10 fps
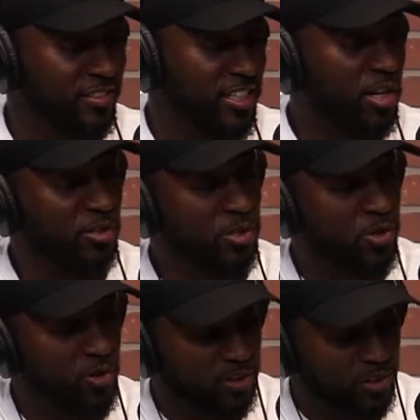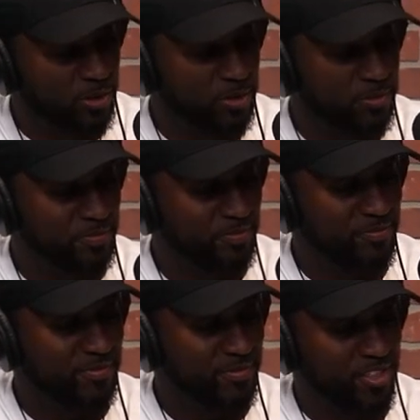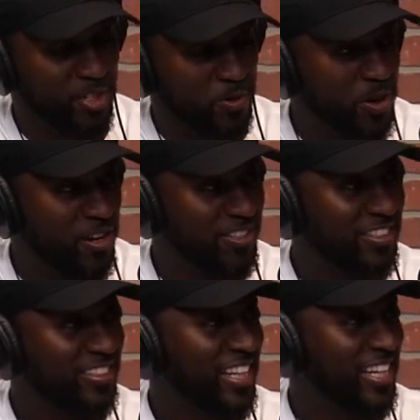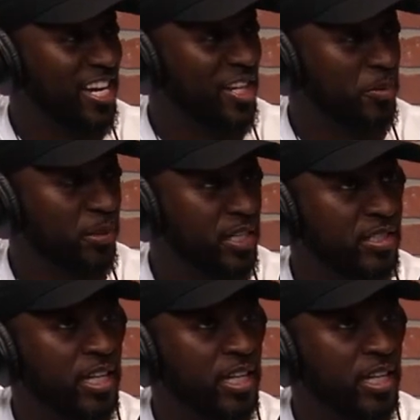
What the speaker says: not only you going to school, you're a walk-on, and now you're pledging.